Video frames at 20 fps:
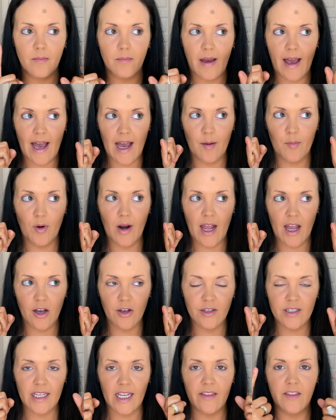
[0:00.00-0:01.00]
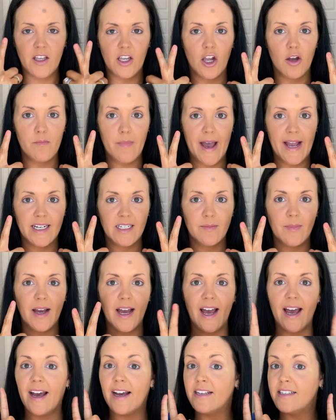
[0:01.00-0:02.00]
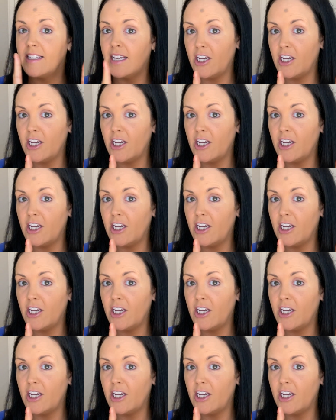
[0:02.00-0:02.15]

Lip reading: eyebrows, and then go back to my eyes,